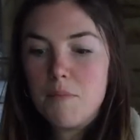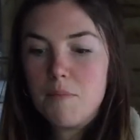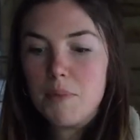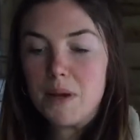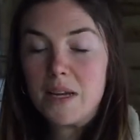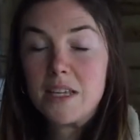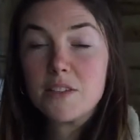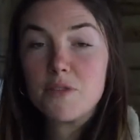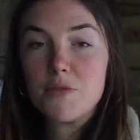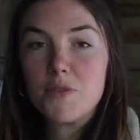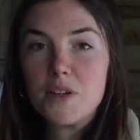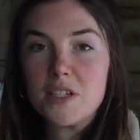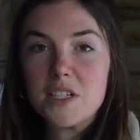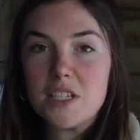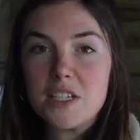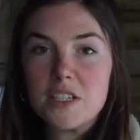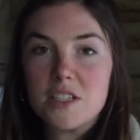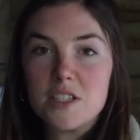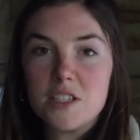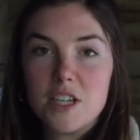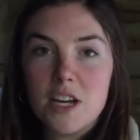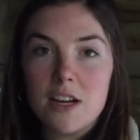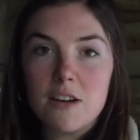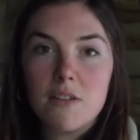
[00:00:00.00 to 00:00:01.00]
because
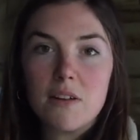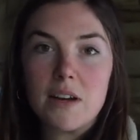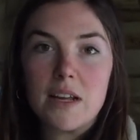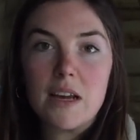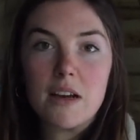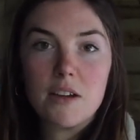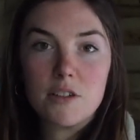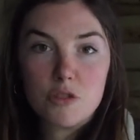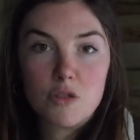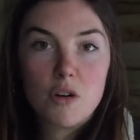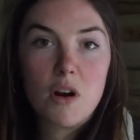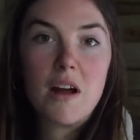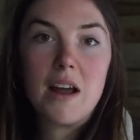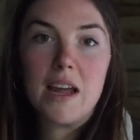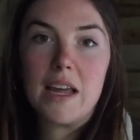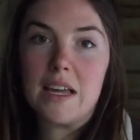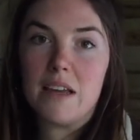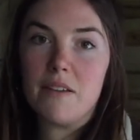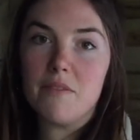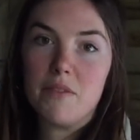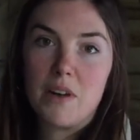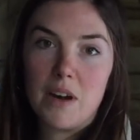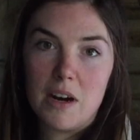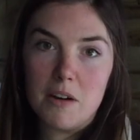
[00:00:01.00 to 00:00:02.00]
fridges generally are
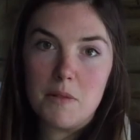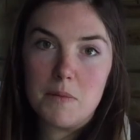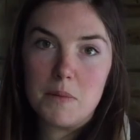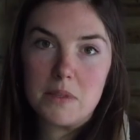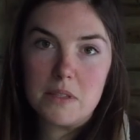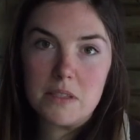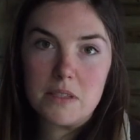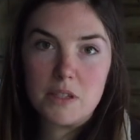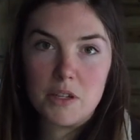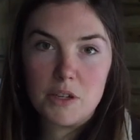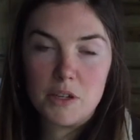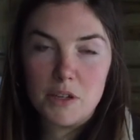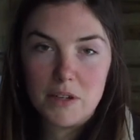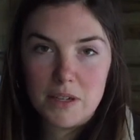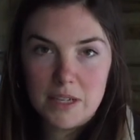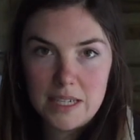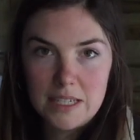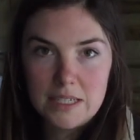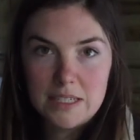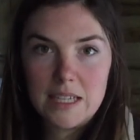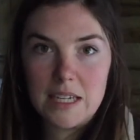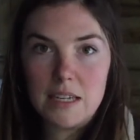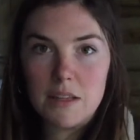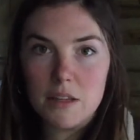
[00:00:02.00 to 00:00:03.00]
drying environments, so you
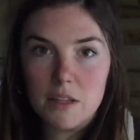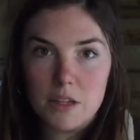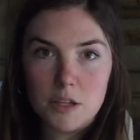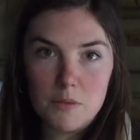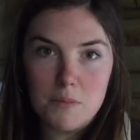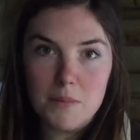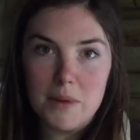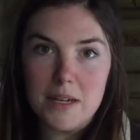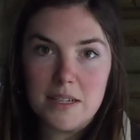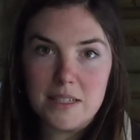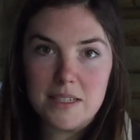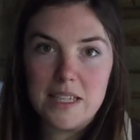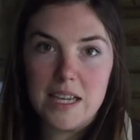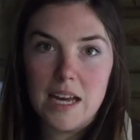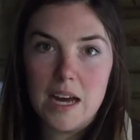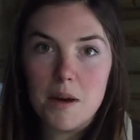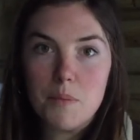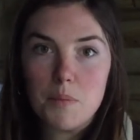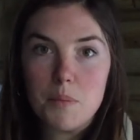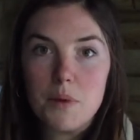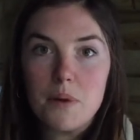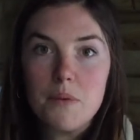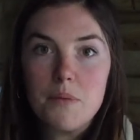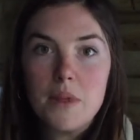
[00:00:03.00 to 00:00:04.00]
need to keep the humidity
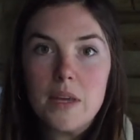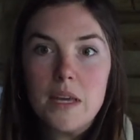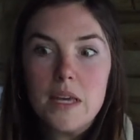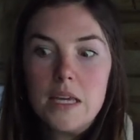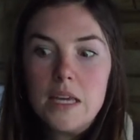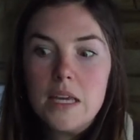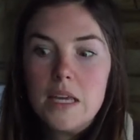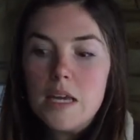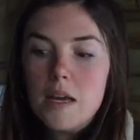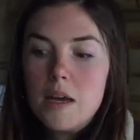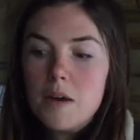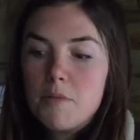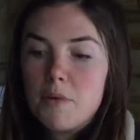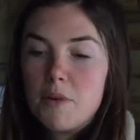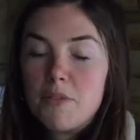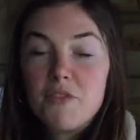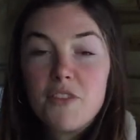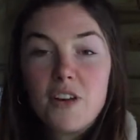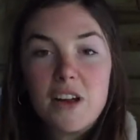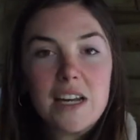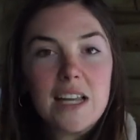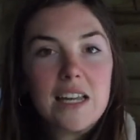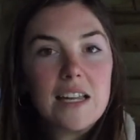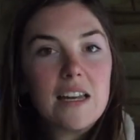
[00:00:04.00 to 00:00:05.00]
up. But
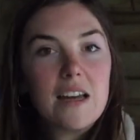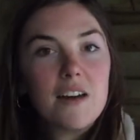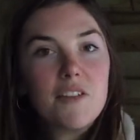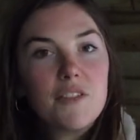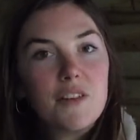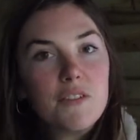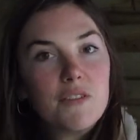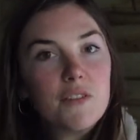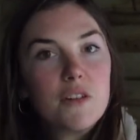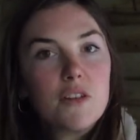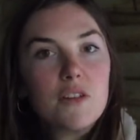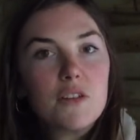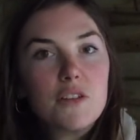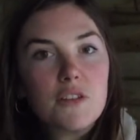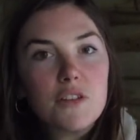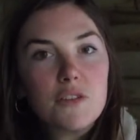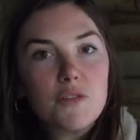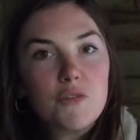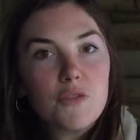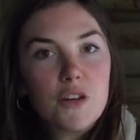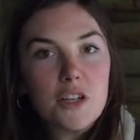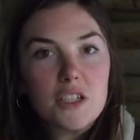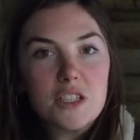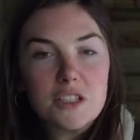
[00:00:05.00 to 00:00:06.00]
funnily enough, even though this
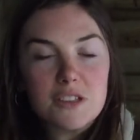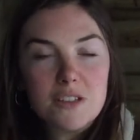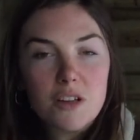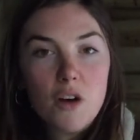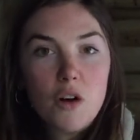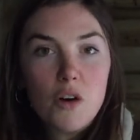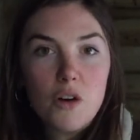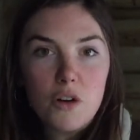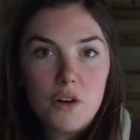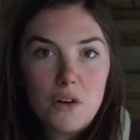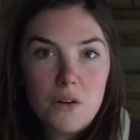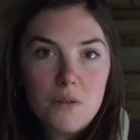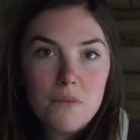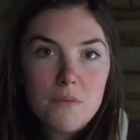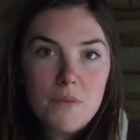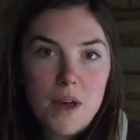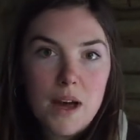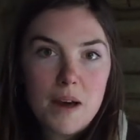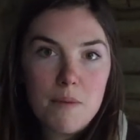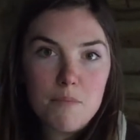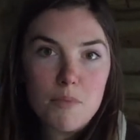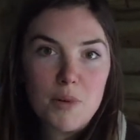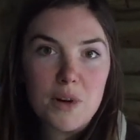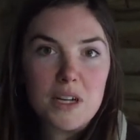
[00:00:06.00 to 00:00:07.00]
fridge is on,
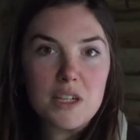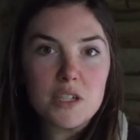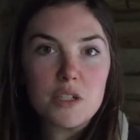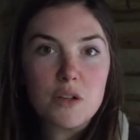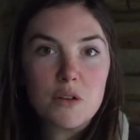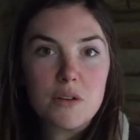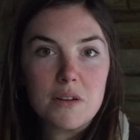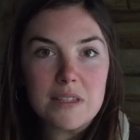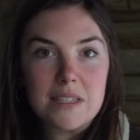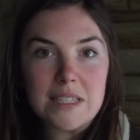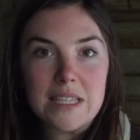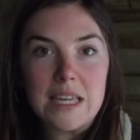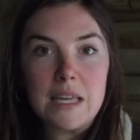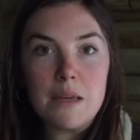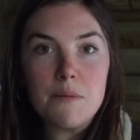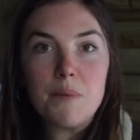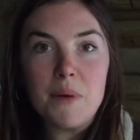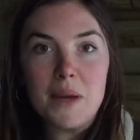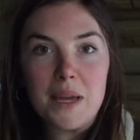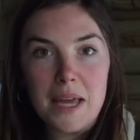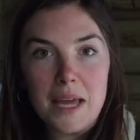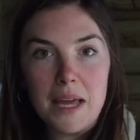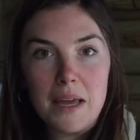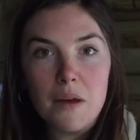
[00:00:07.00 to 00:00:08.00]
I'm pretty sure it's
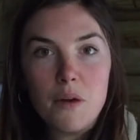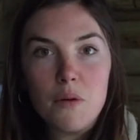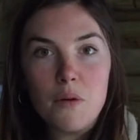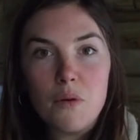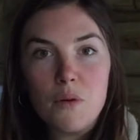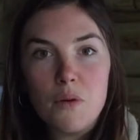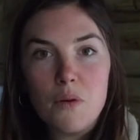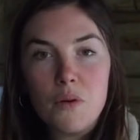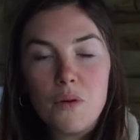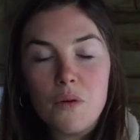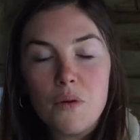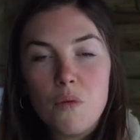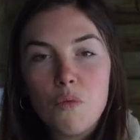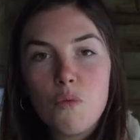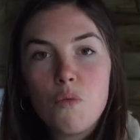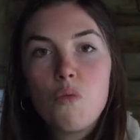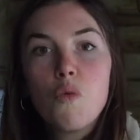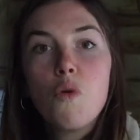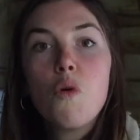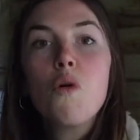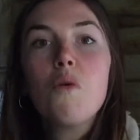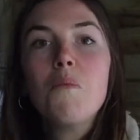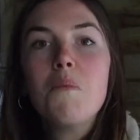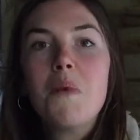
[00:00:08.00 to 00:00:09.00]
keeping it
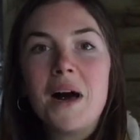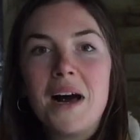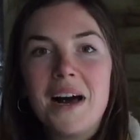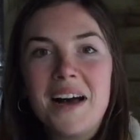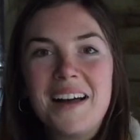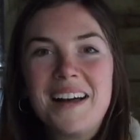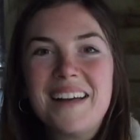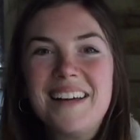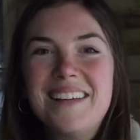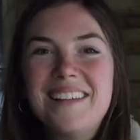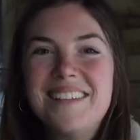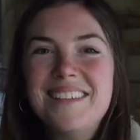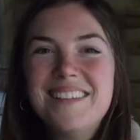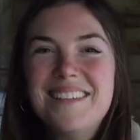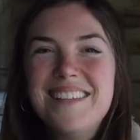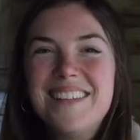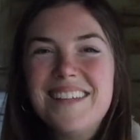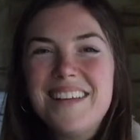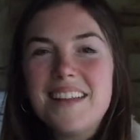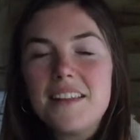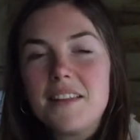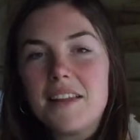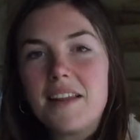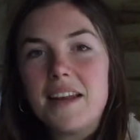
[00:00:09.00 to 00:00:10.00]
warmer
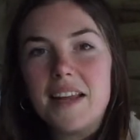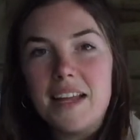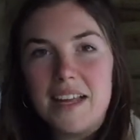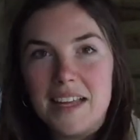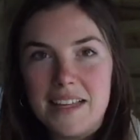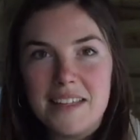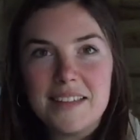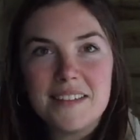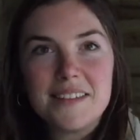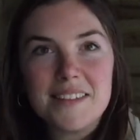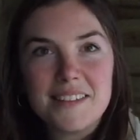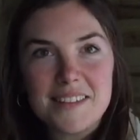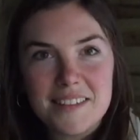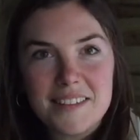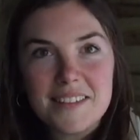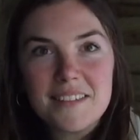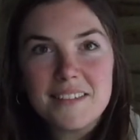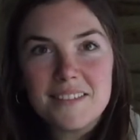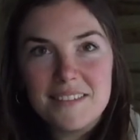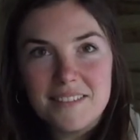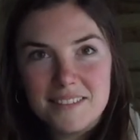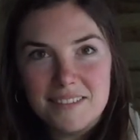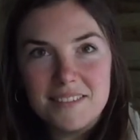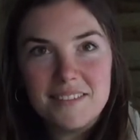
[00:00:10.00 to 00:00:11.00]
than it is
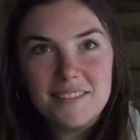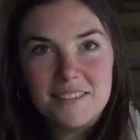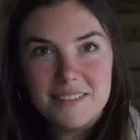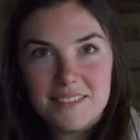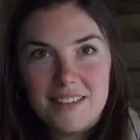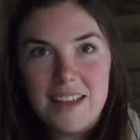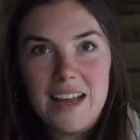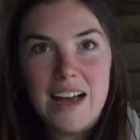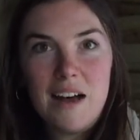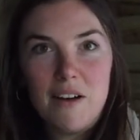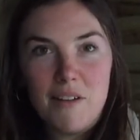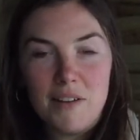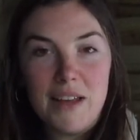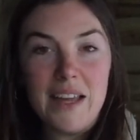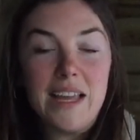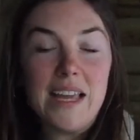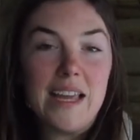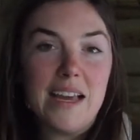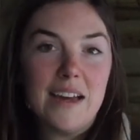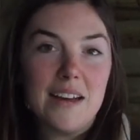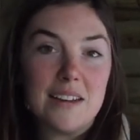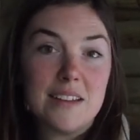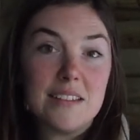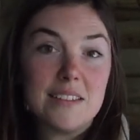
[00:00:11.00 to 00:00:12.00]
out
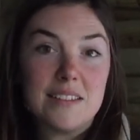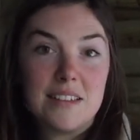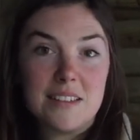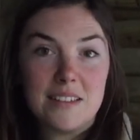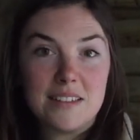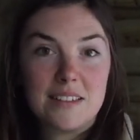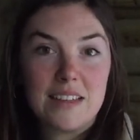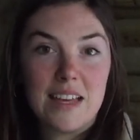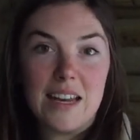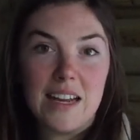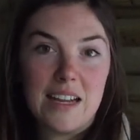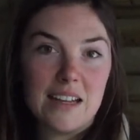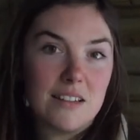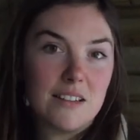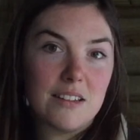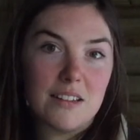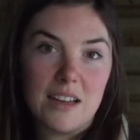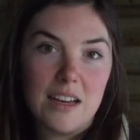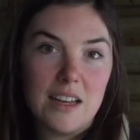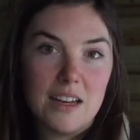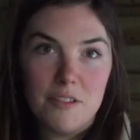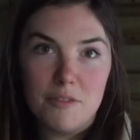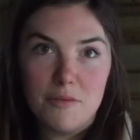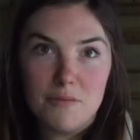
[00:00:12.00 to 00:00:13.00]
here, because it's getting to
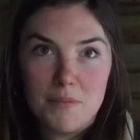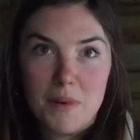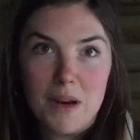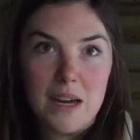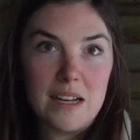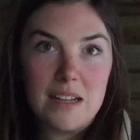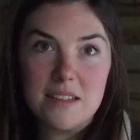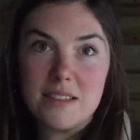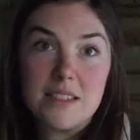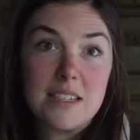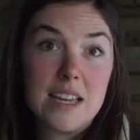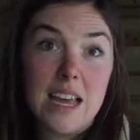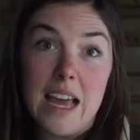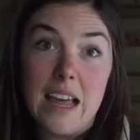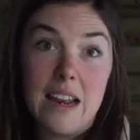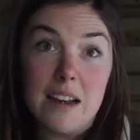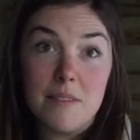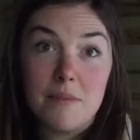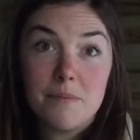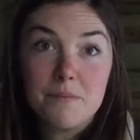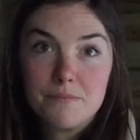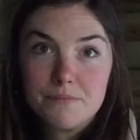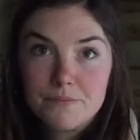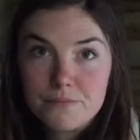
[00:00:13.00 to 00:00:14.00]
kind of minus
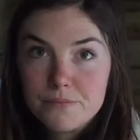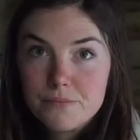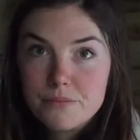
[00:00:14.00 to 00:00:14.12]
10